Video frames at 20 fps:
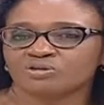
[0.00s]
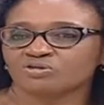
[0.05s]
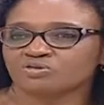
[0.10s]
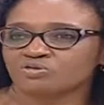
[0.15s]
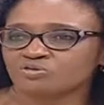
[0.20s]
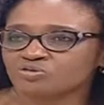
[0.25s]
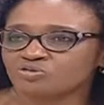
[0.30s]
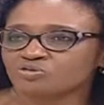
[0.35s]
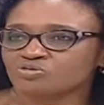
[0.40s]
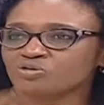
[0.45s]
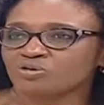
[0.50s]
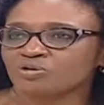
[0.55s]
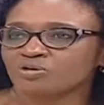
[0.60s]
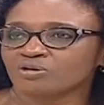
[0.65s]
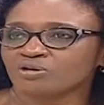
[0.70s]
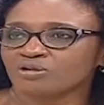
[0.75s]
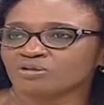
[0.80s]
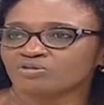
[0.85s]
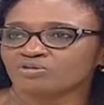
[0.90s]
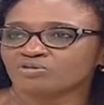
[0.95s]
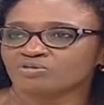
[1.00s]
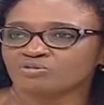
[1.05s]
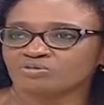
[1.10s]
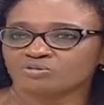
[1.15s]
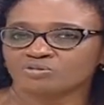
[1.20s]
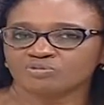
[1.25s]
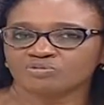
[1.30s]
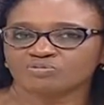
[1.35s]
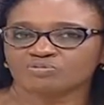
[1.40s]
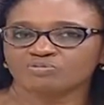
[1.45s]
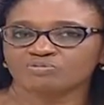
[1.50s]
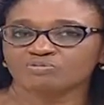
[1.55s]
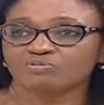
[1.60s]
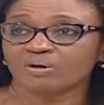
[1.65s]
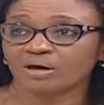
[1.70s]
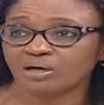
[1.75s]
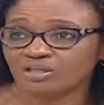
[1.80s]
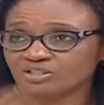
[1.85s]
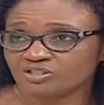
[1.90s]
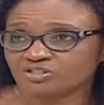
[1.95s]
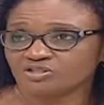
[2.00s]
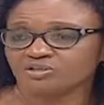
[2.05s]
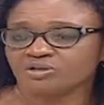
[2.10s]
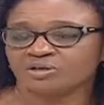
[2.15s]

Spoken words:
too strong, it's too much,